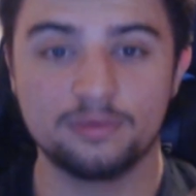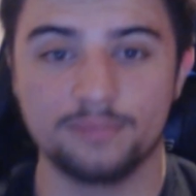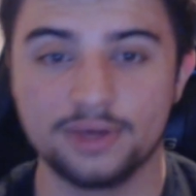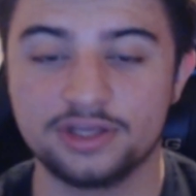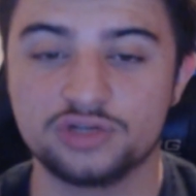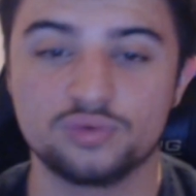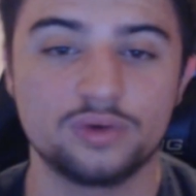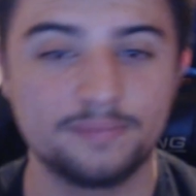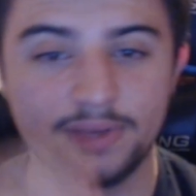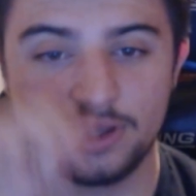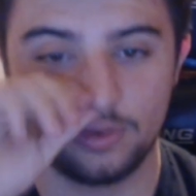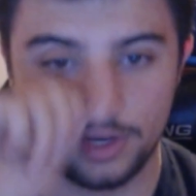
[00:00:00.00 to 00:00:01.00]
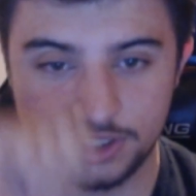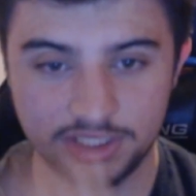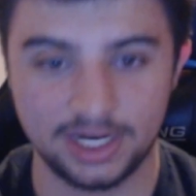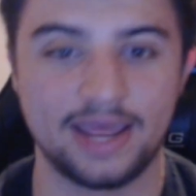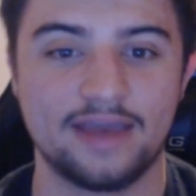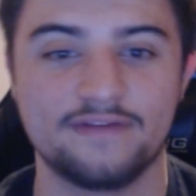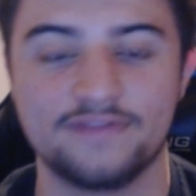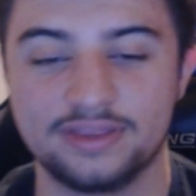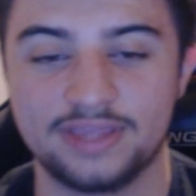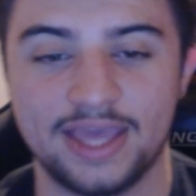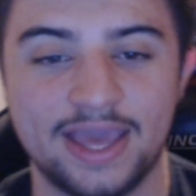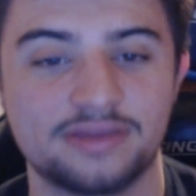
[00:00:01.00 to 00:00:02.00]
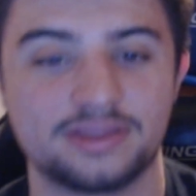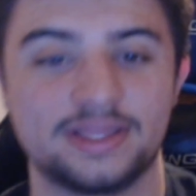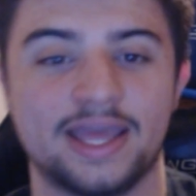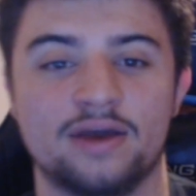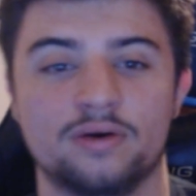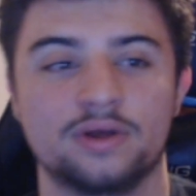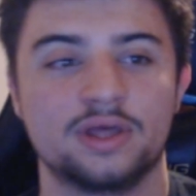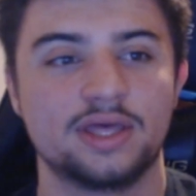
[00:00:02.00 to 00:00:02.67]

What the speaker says: But there's one big question I have to ask now